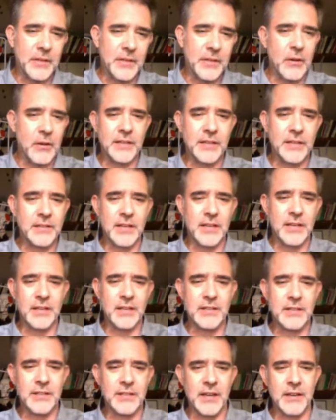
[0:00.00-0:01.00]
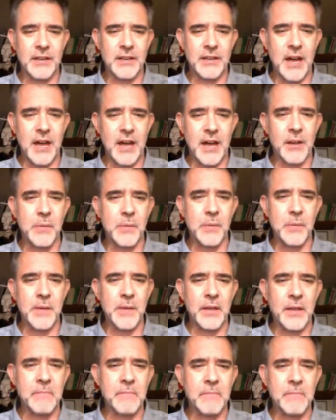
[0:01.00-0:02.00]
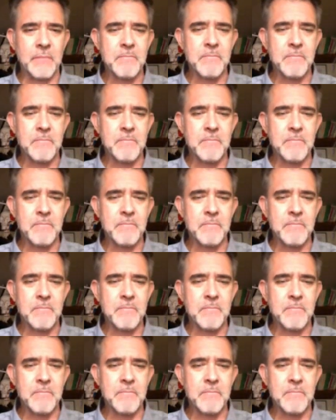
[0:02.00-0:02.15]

It's not a permanent thing.